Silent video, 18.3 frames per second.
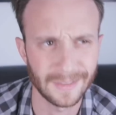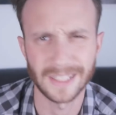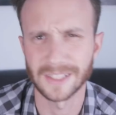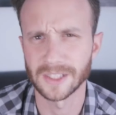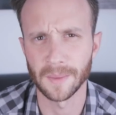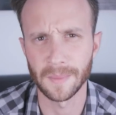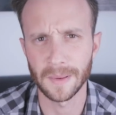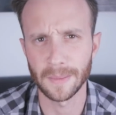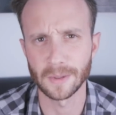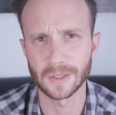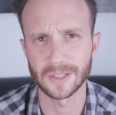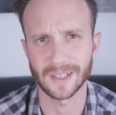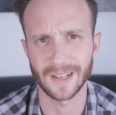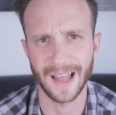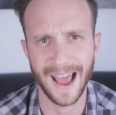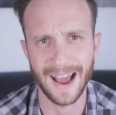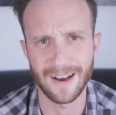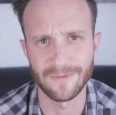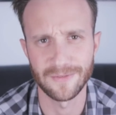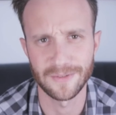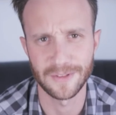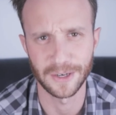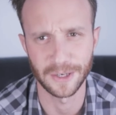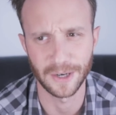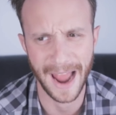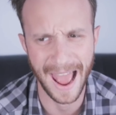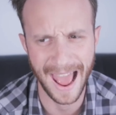Like, some people still have
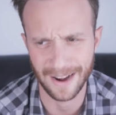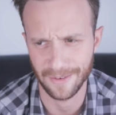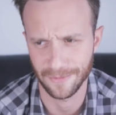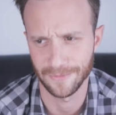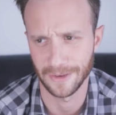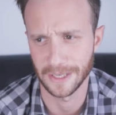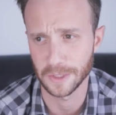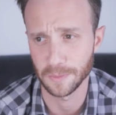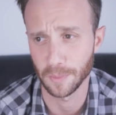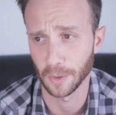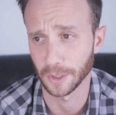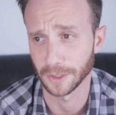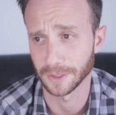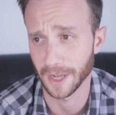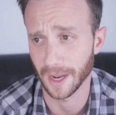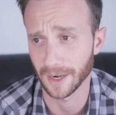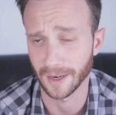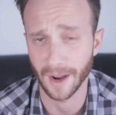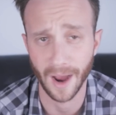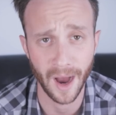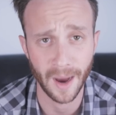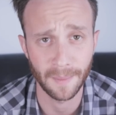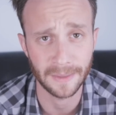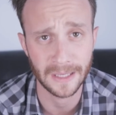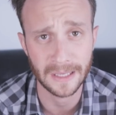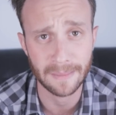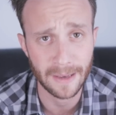their at facebook dot
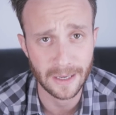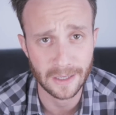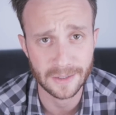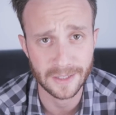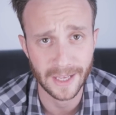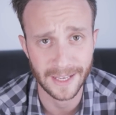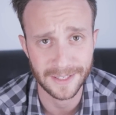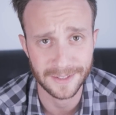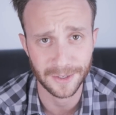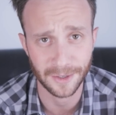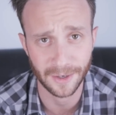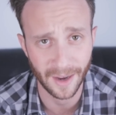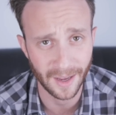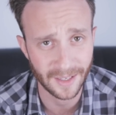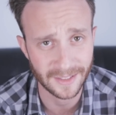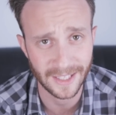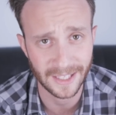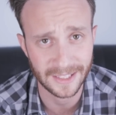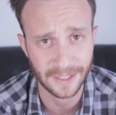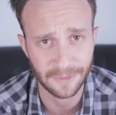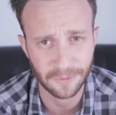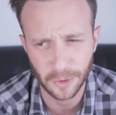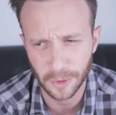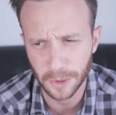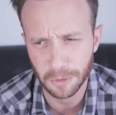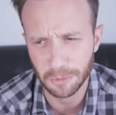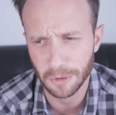com emails as their contact
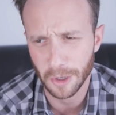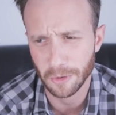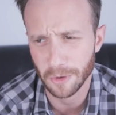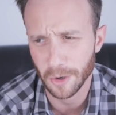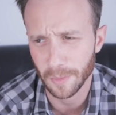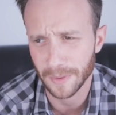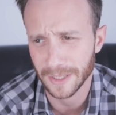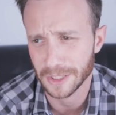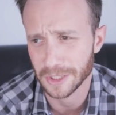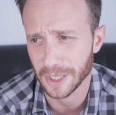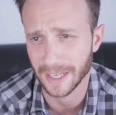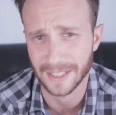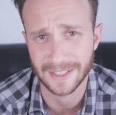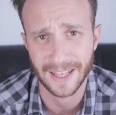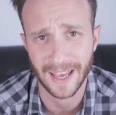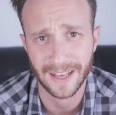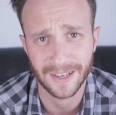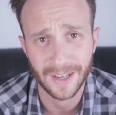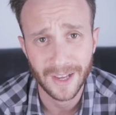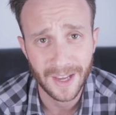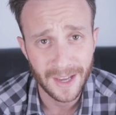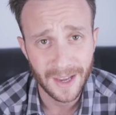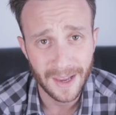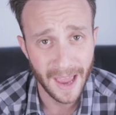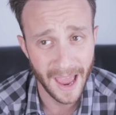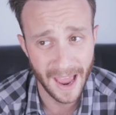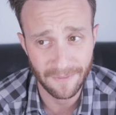info, and you know nobody checks that.
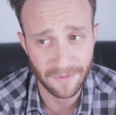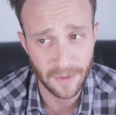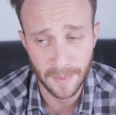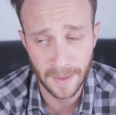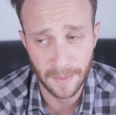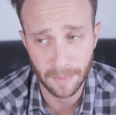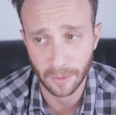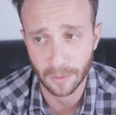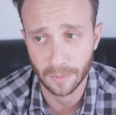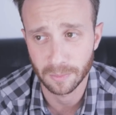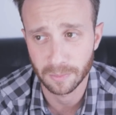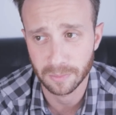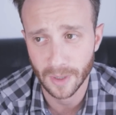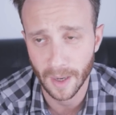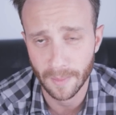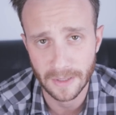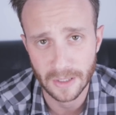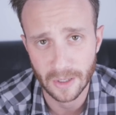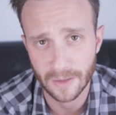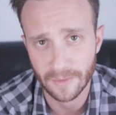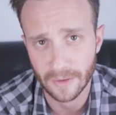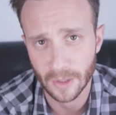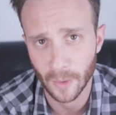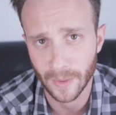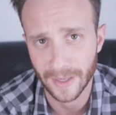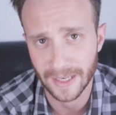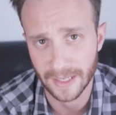Half the people probably don't
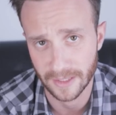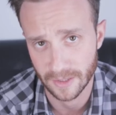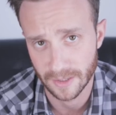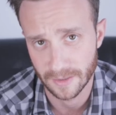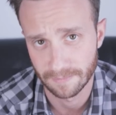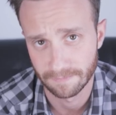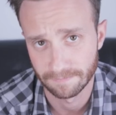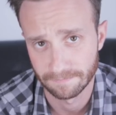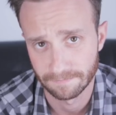even know what it is.